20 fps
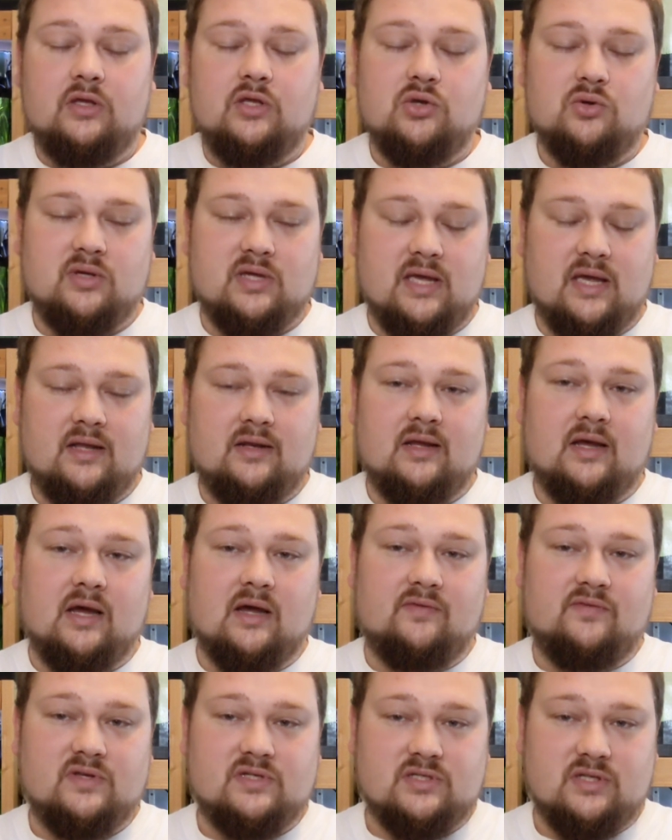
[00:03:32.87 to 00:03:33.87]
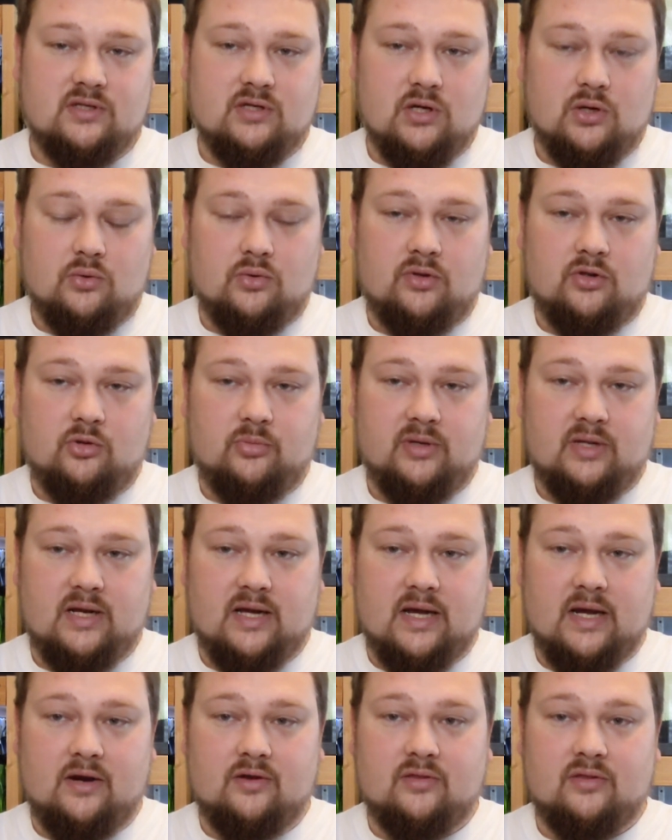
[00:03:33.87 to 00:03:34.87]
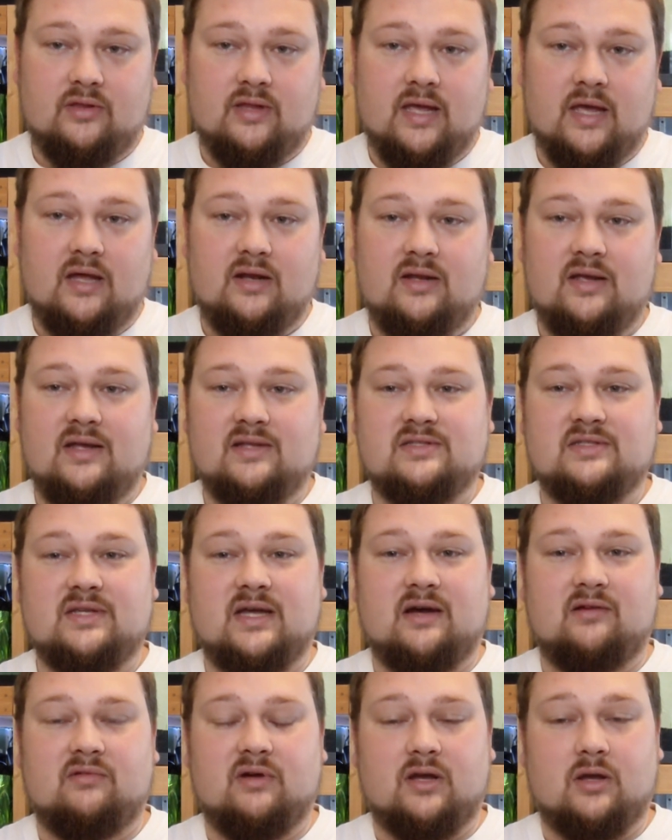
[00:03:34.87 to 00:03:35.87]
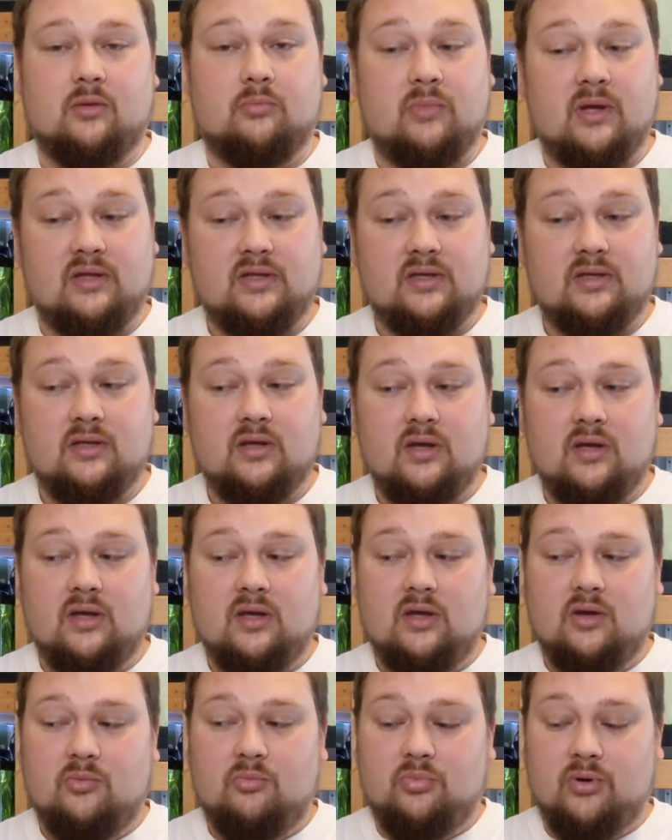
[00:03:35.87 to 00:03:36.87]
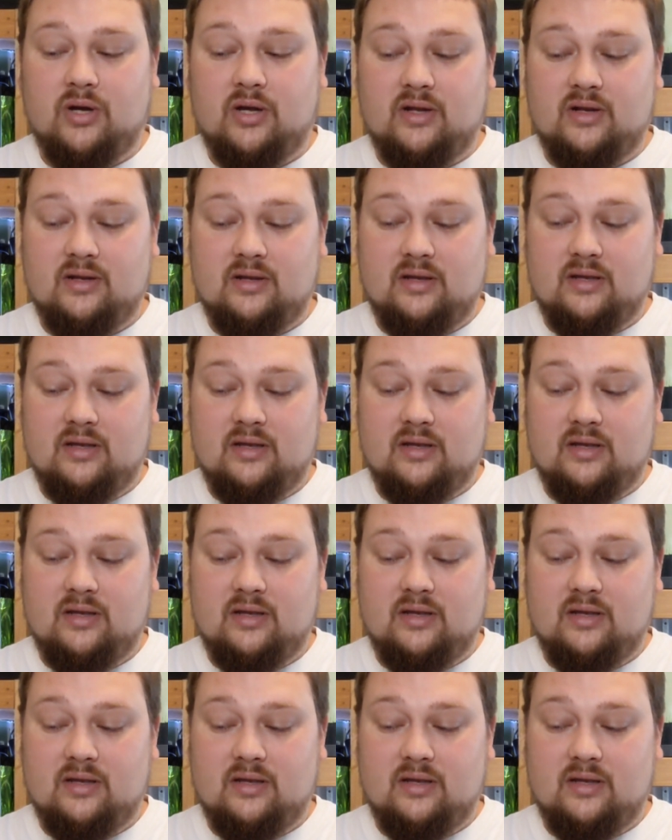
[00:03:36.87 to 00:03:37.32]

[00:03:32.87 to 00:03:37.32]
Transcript: You can obviously go a little bit higher than that. It's not recommended, but